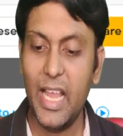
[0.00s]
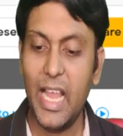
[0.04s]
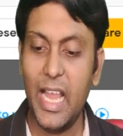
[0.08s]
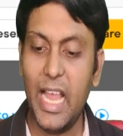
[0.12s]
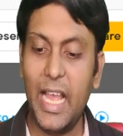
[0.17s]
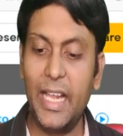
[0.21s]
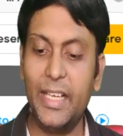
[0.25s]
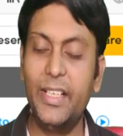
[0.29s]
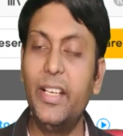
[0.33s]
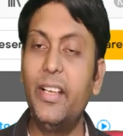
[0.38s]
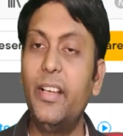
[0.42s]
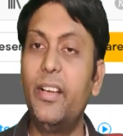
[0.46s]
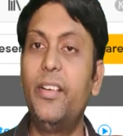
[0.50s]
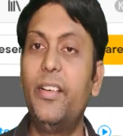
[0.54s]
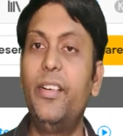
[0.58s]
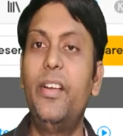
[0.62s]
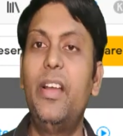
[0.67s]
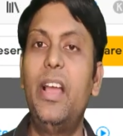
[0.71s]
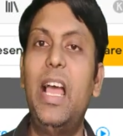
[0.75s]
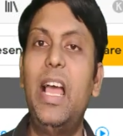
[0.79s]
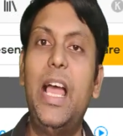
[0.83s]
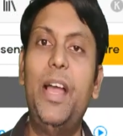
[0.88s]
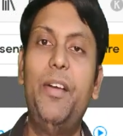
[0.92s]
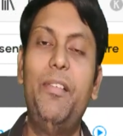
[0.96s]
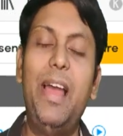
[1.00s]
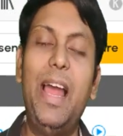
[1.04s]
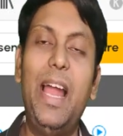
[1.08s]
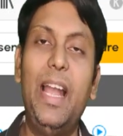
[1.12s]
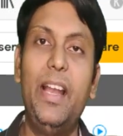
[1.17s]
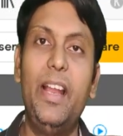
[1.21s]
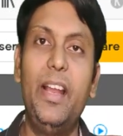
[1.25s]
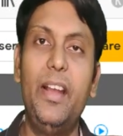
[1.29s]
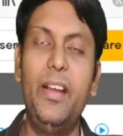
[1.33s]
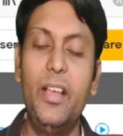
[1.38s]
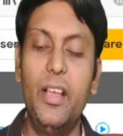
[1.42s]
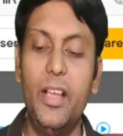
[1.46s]
and here I have
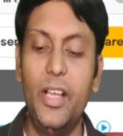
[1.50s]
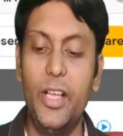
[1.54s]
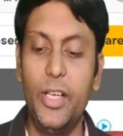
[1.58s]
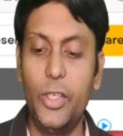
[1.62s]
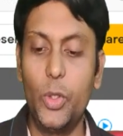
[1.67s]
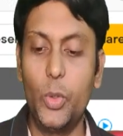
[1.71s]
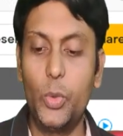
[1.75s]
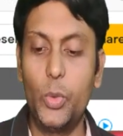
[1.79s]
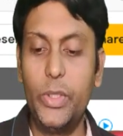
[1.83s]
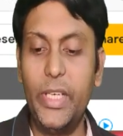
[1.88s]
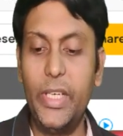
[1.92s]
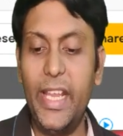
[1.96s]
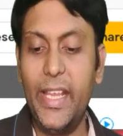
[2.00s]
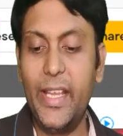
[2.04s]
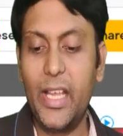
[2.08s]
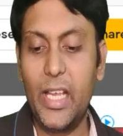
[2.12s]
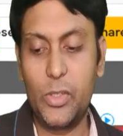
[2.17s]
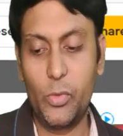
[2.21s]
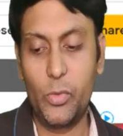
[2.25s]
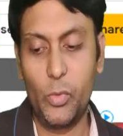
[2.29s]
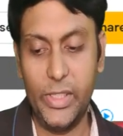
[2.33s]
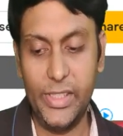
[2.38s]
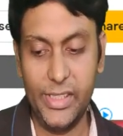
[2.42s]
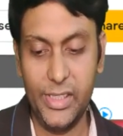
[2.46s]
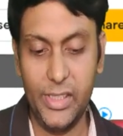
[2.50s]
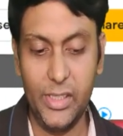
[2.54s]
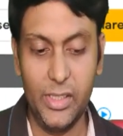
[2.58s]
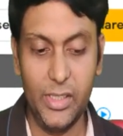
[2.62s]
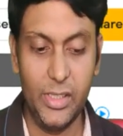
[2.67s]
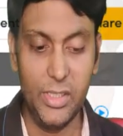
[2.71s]
added to take a quiz.